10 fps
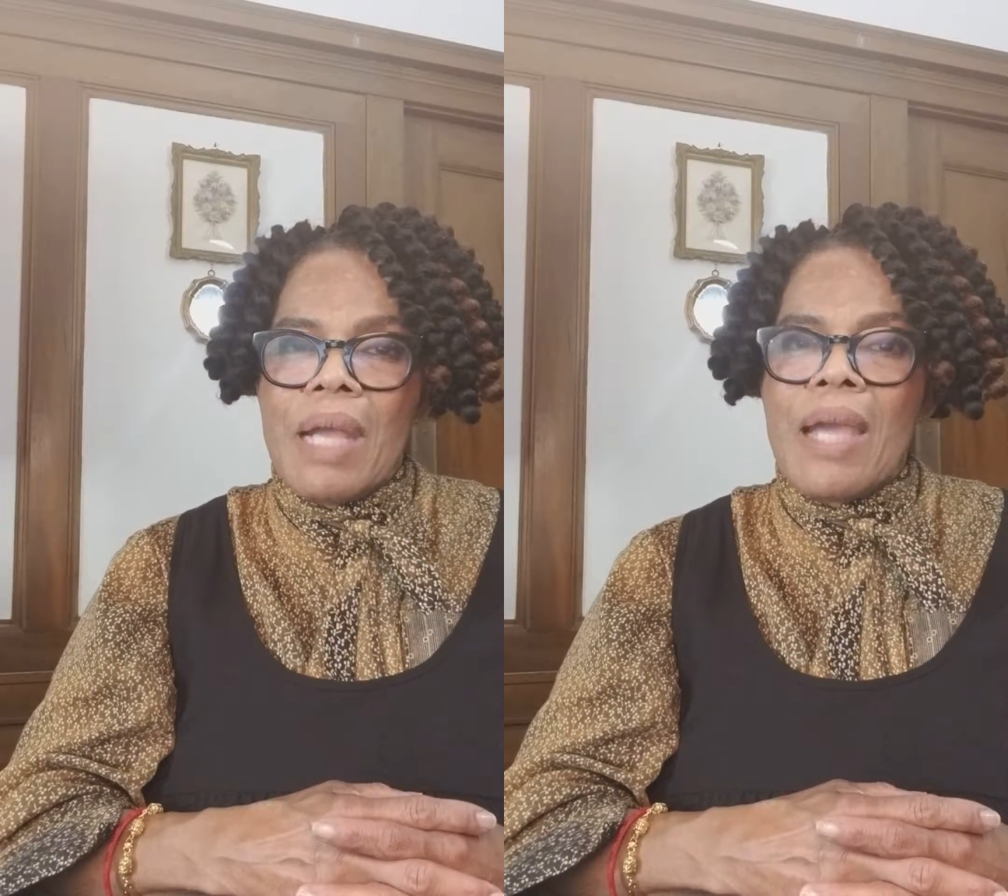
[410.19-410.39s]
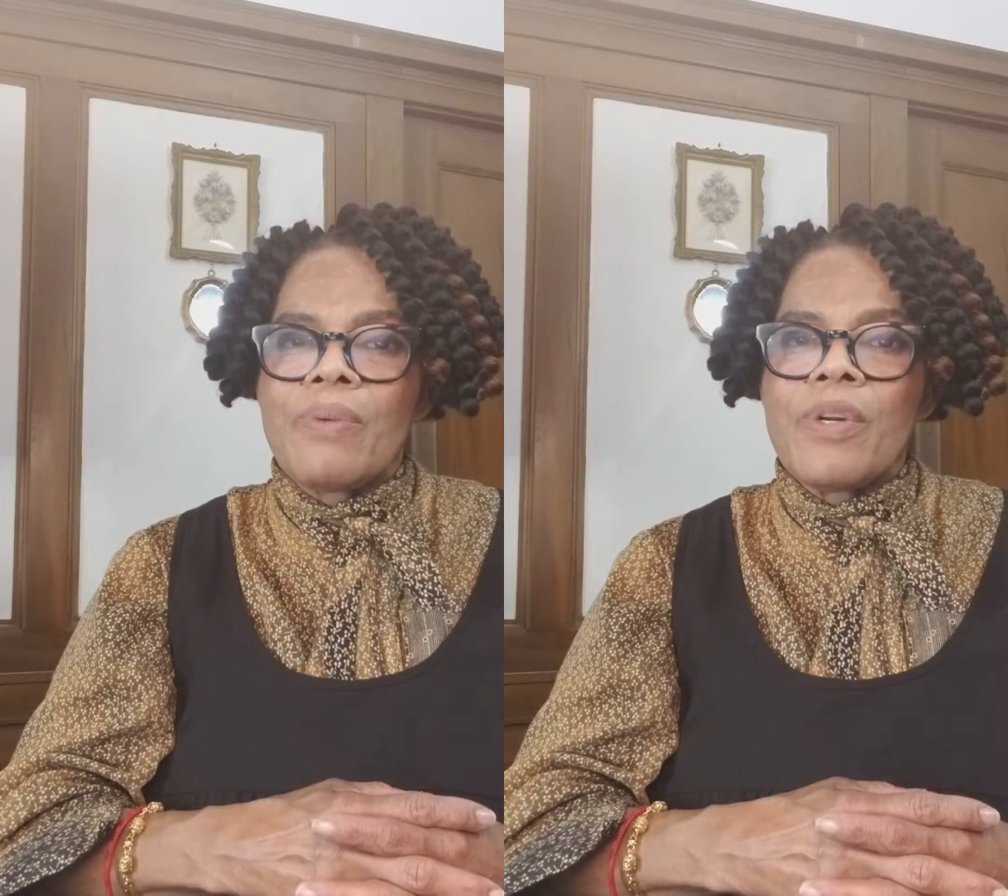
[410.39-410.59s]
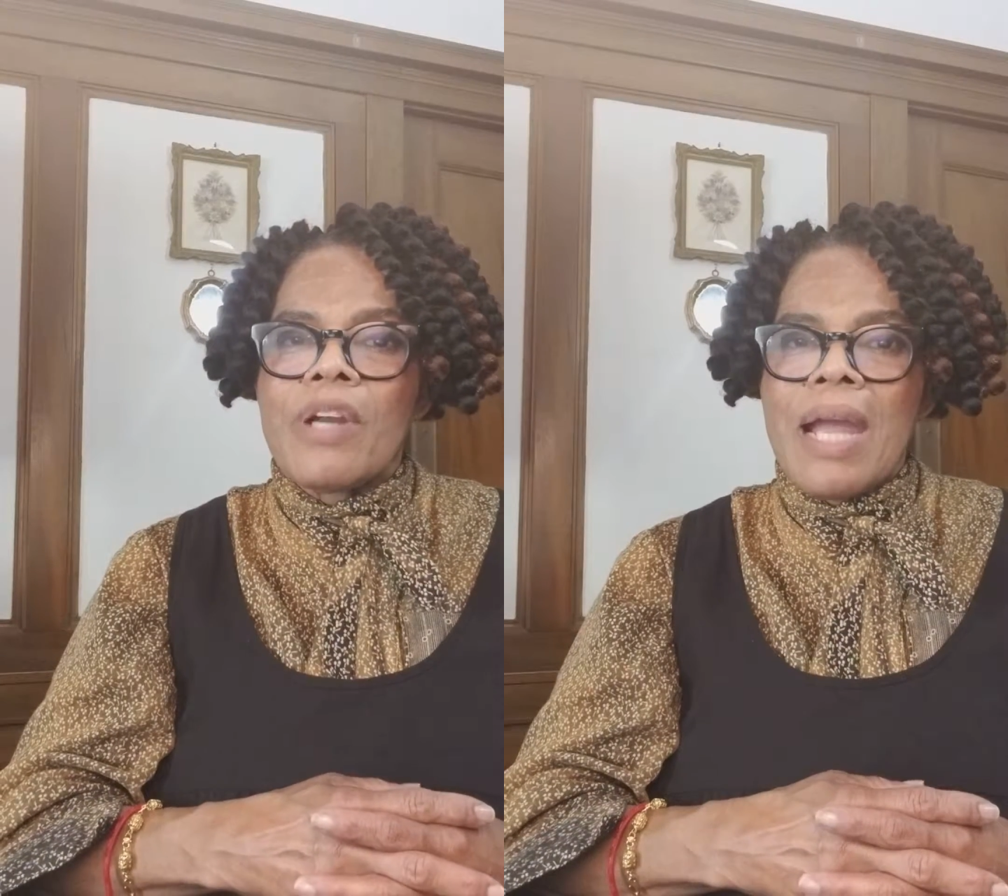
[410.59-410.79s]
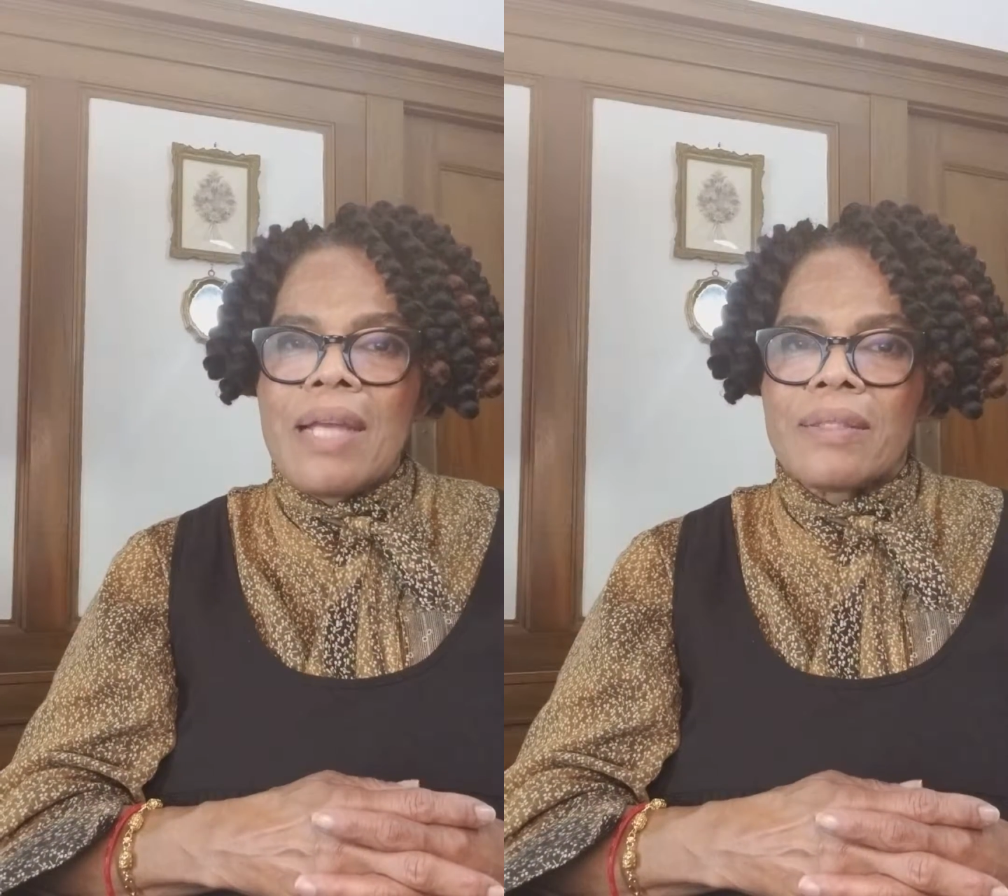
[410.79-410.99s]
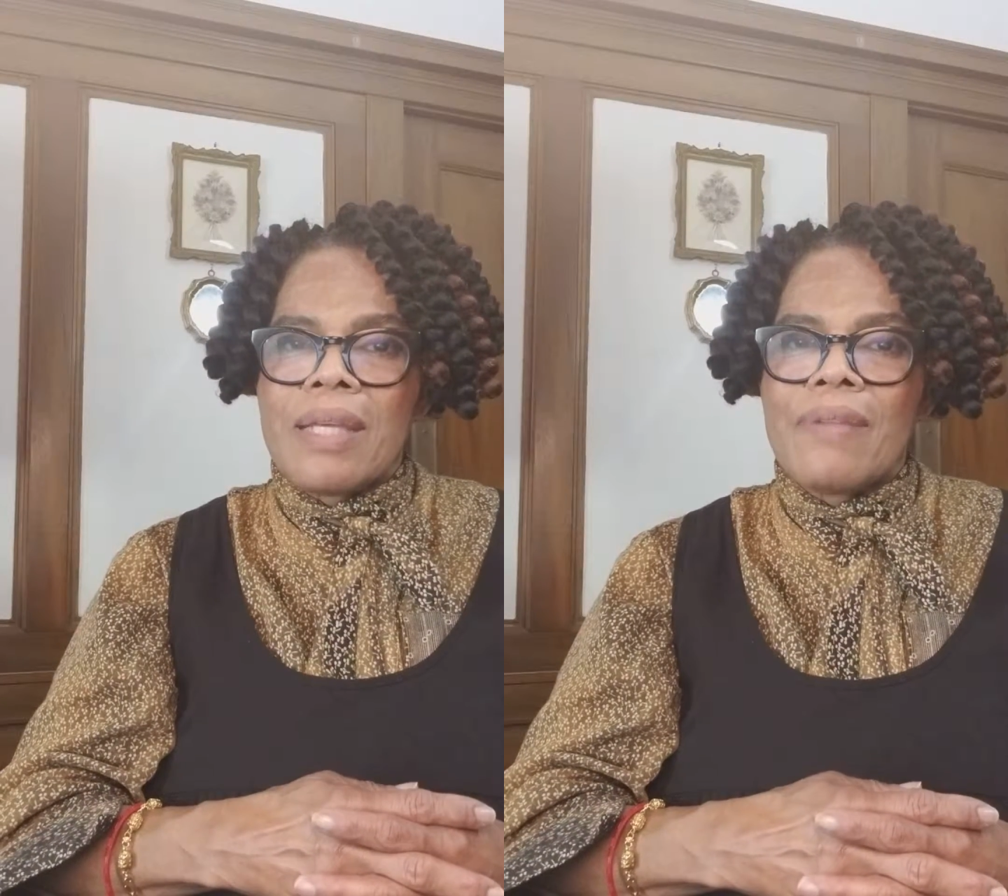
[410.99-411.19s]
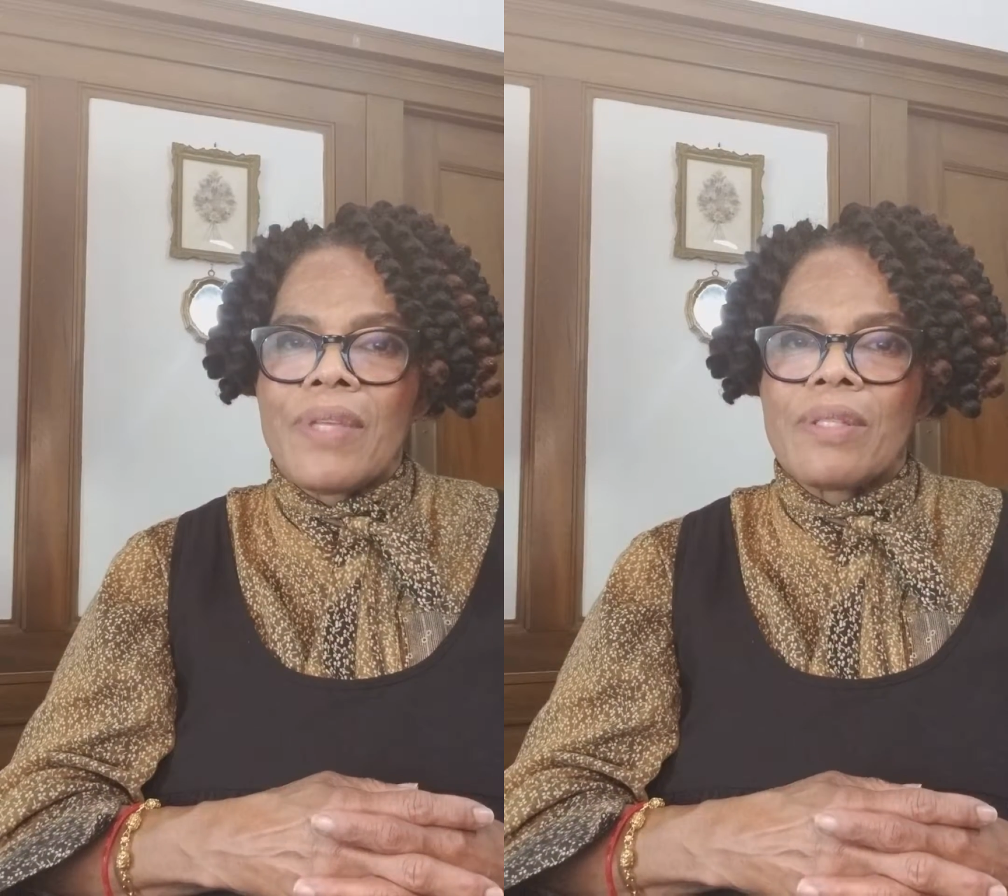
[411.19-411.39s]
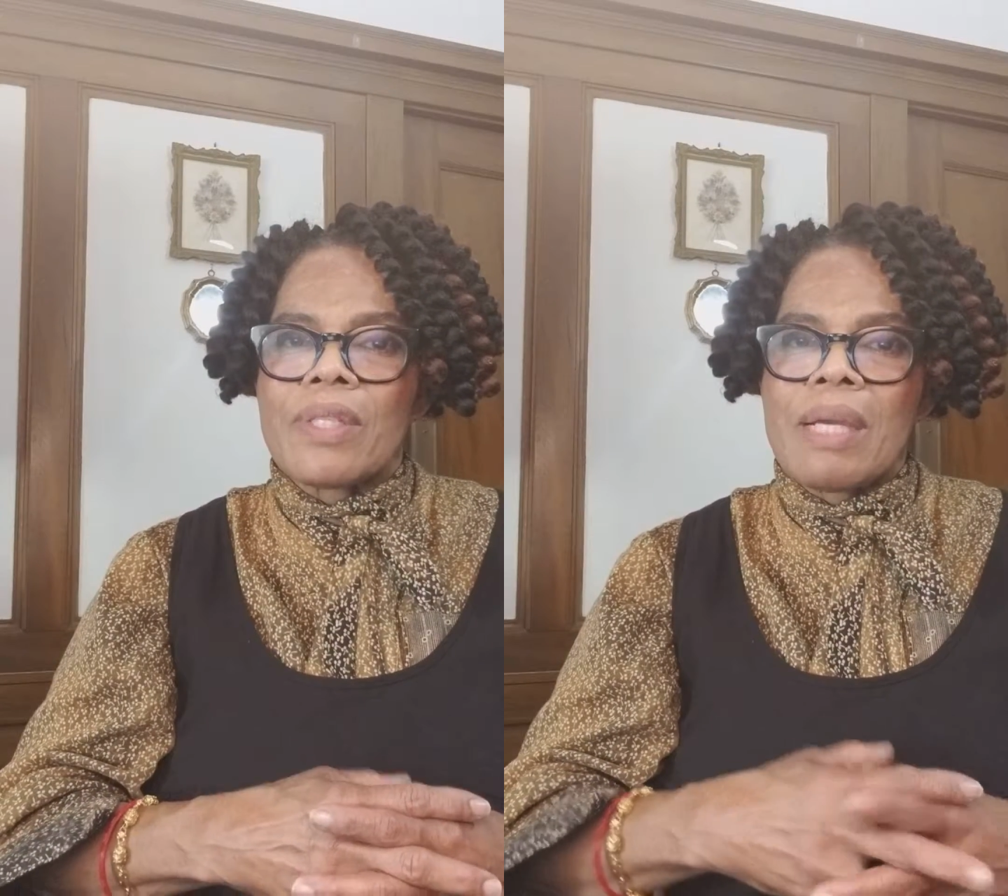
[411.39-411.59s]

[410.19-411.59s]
And we're asking that